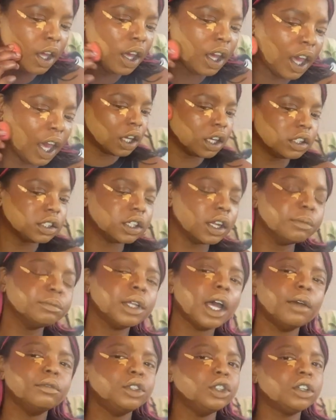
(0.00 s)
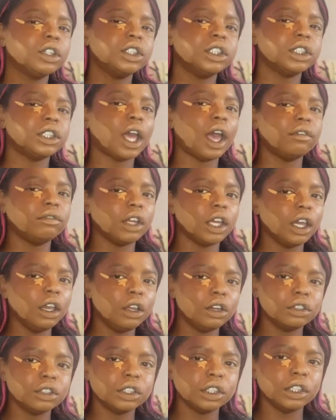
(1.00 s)
Because sometimes you can just have the
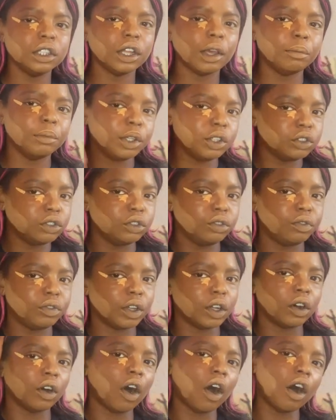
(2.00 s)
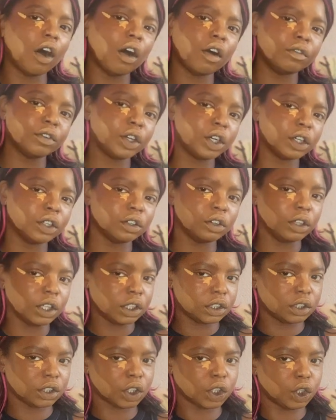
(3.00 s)
energy. That means you feel off. You're a little
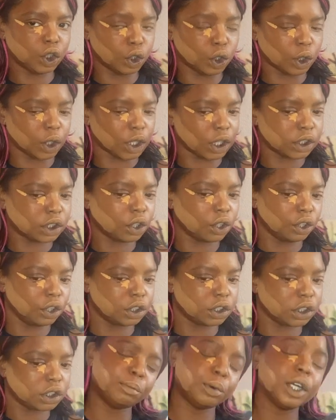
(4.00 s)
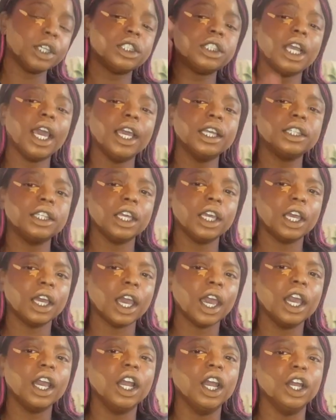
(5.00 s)
insecure. So you're just projecting
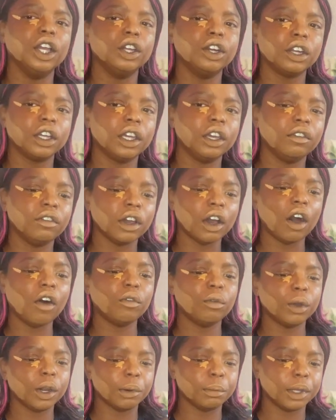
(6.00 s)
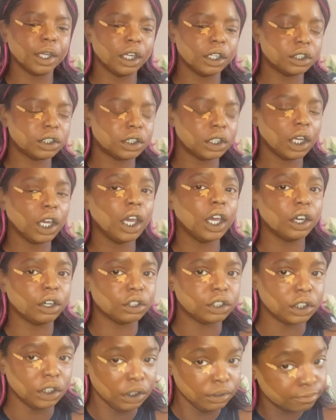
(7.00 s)
and you're giving off weird bitch
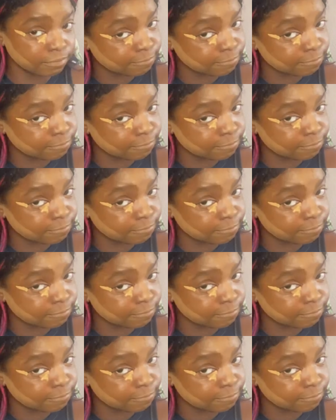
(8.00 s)
energy.